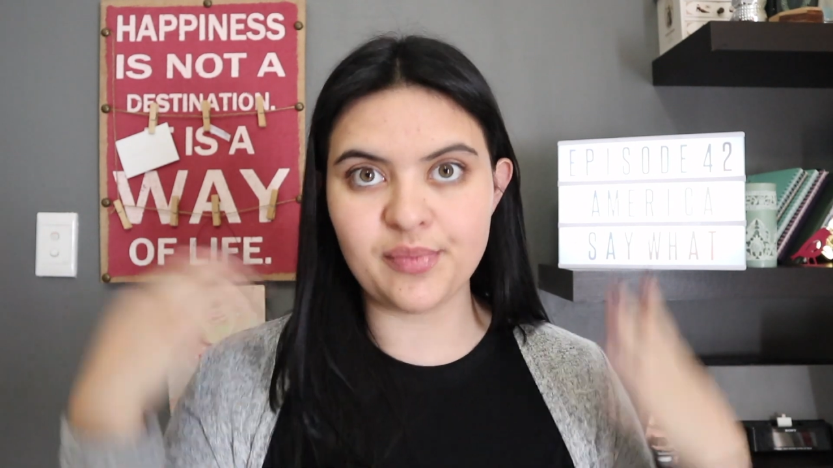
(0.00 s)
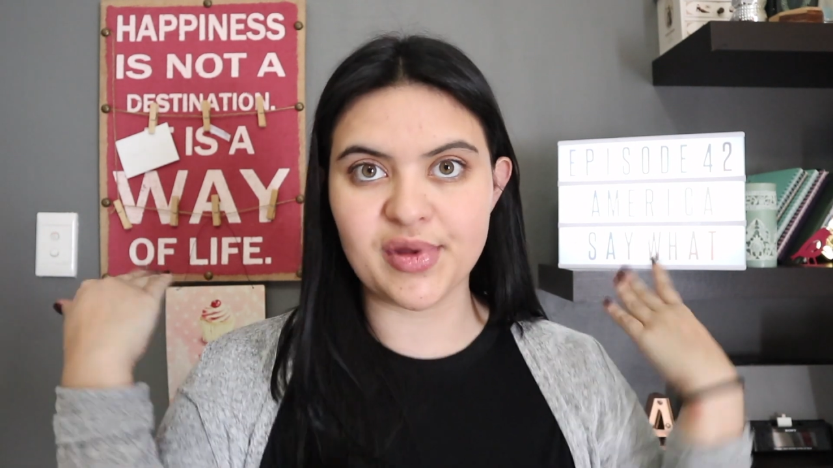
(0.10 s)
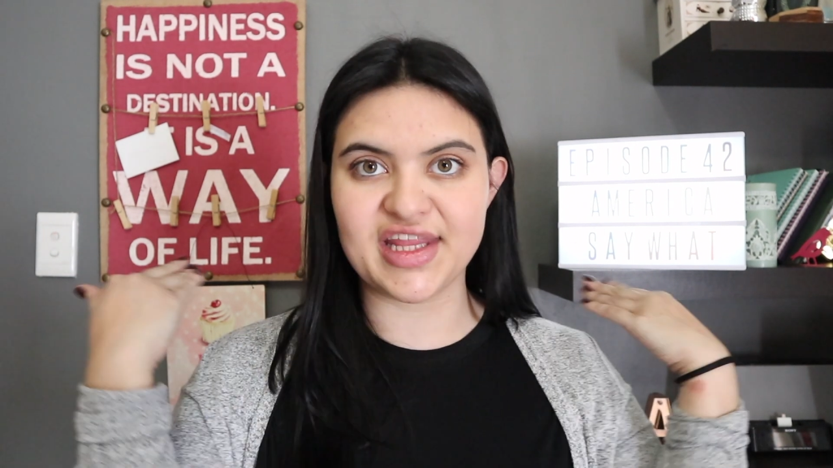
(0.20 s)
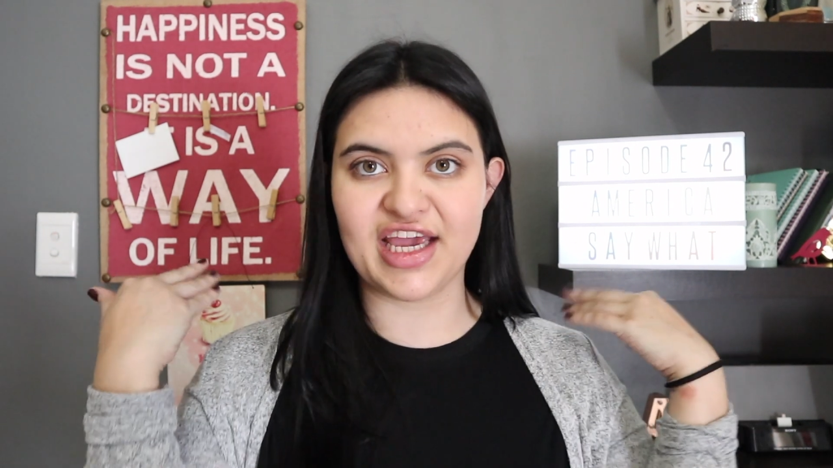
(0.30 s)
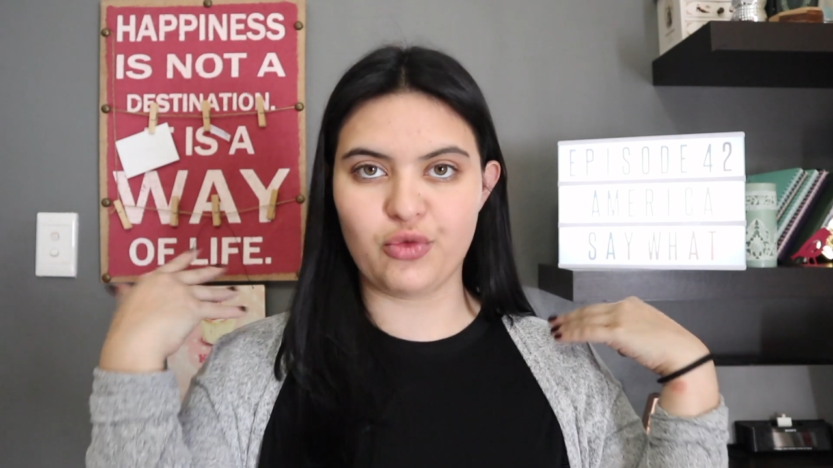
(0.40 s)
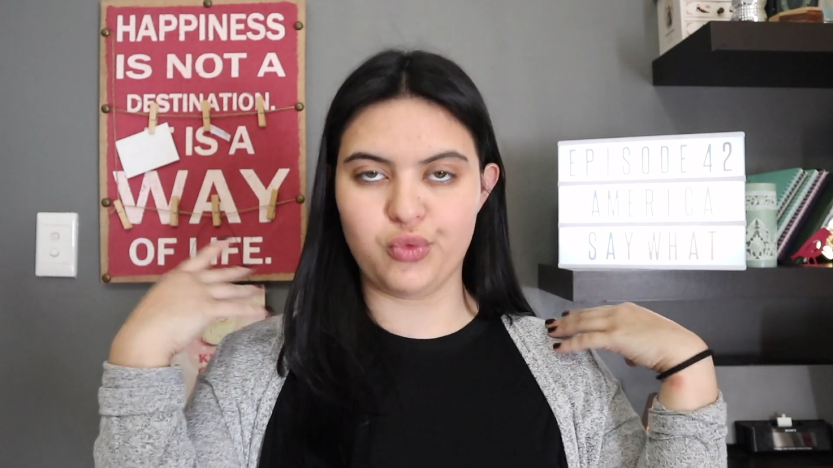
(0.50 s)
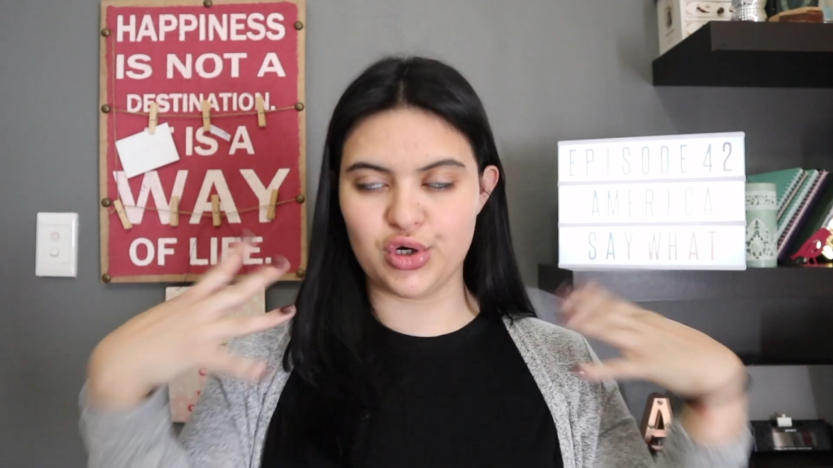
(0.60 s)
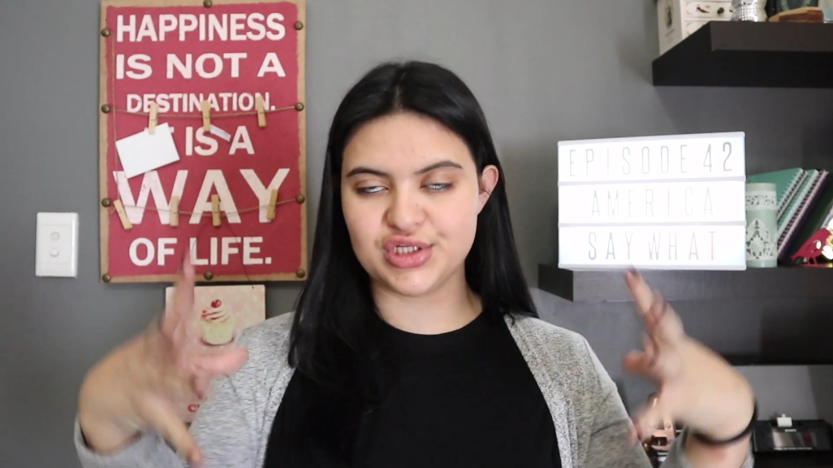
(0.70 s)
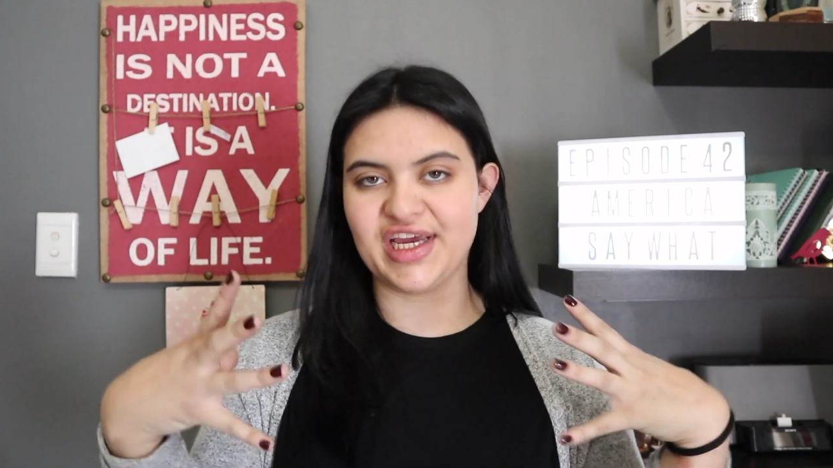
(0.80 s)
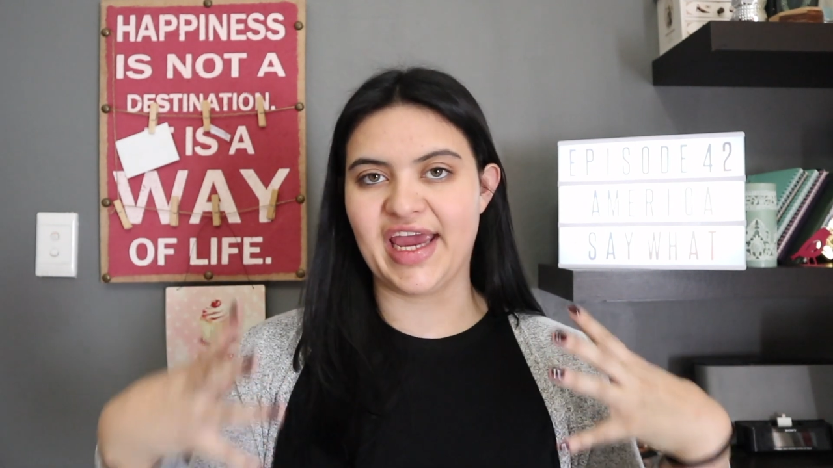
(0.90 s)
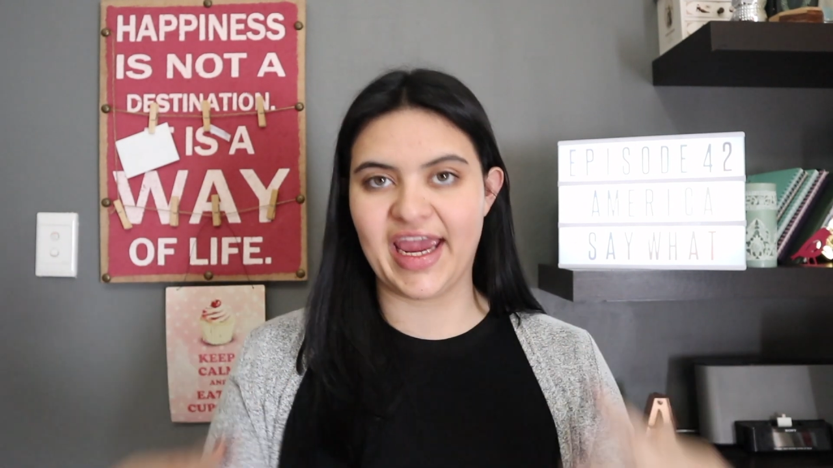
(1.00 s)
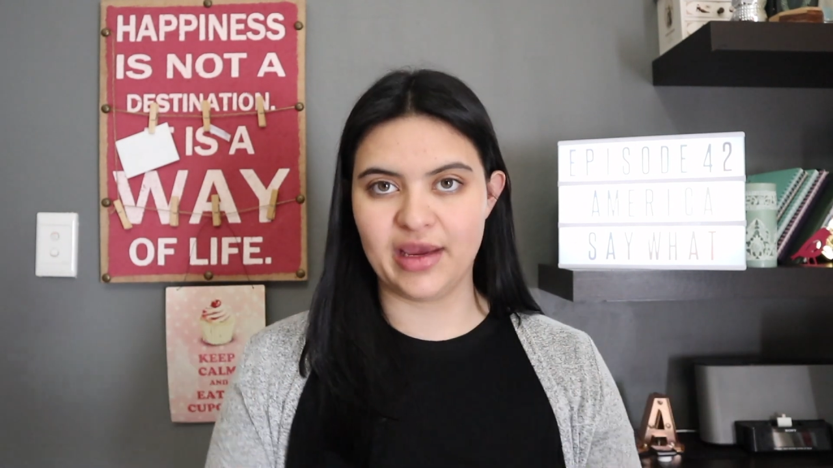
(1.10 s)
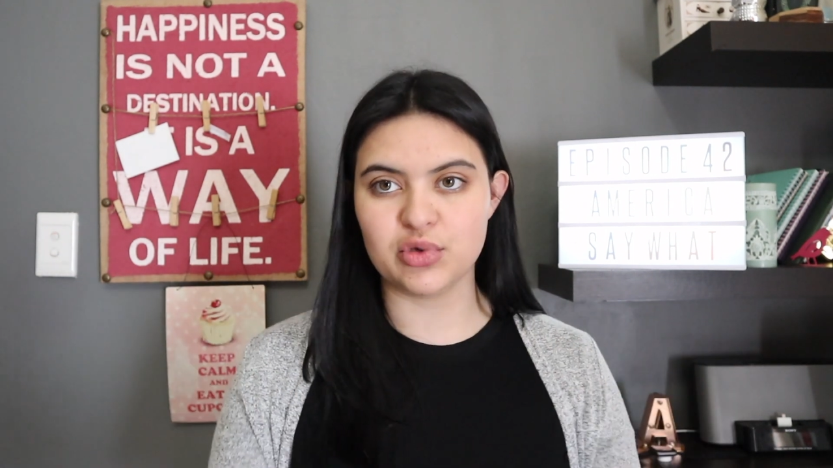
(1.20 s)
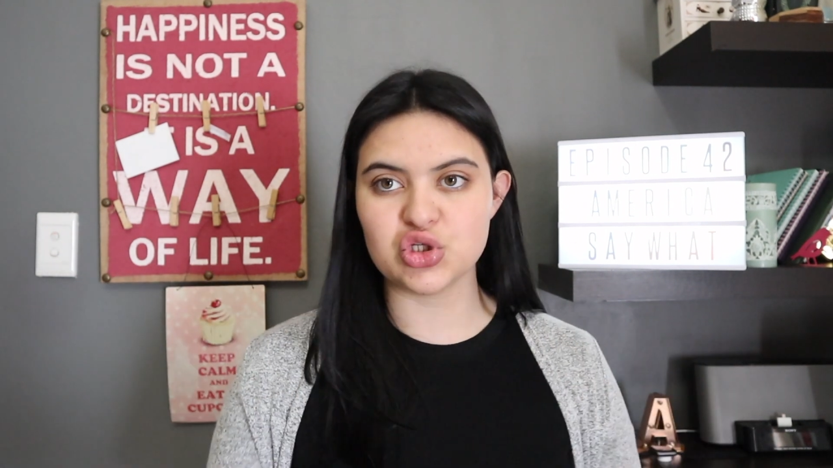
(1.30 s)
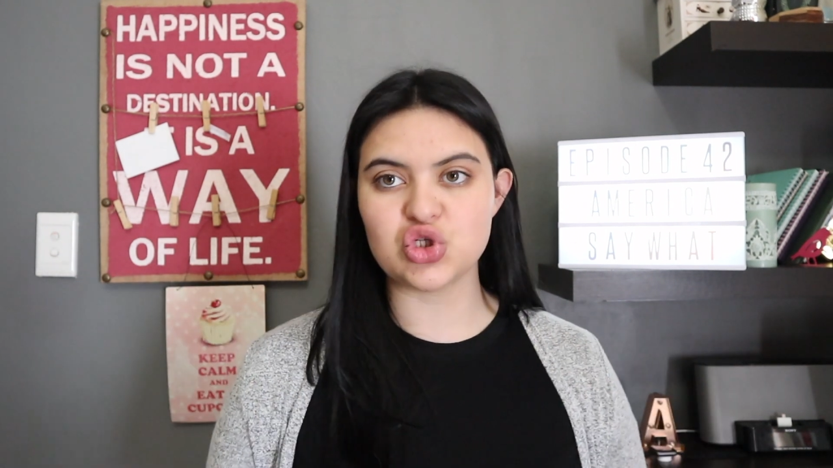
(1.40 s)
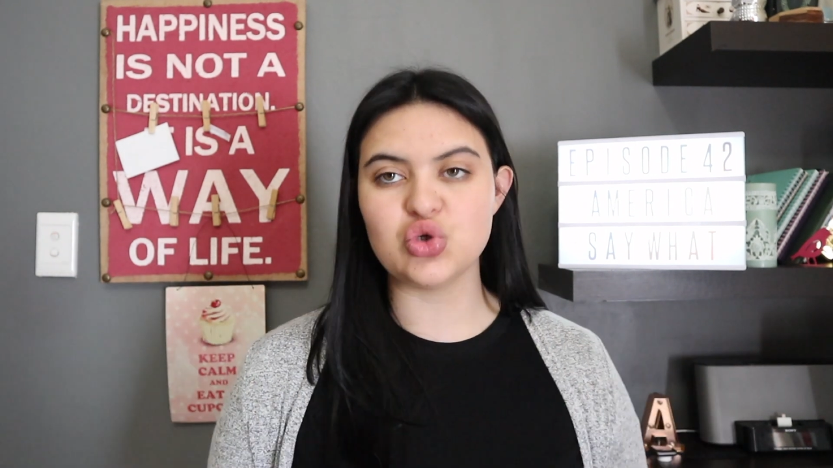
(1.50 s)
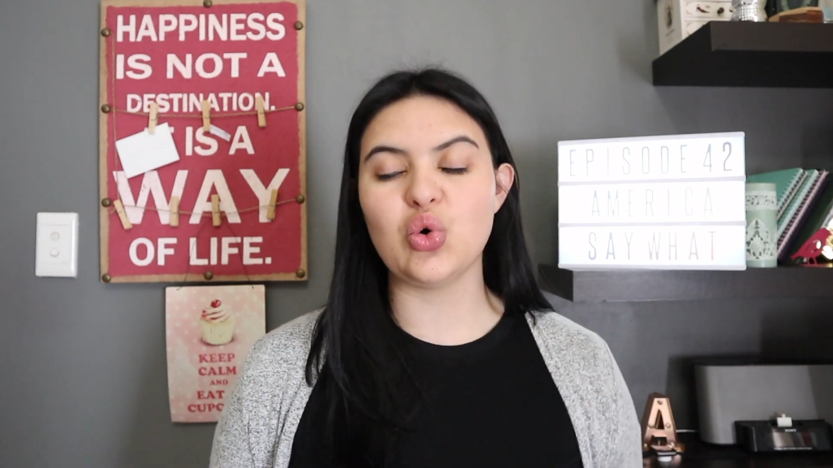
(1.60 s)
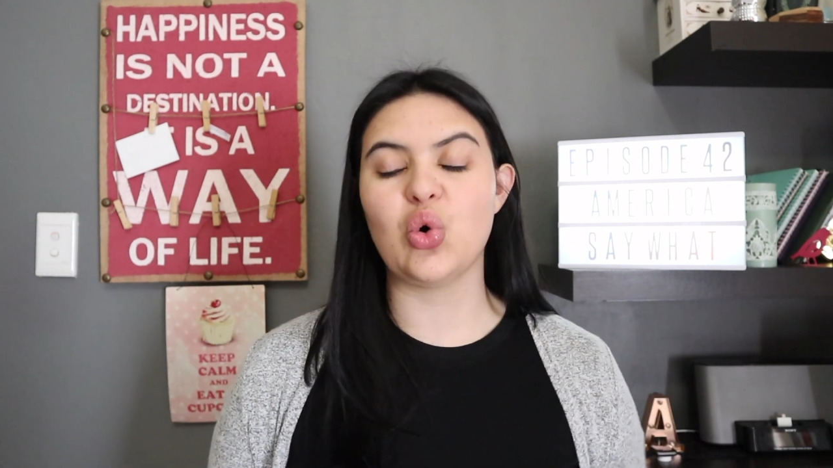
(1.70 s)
but they weren't able to,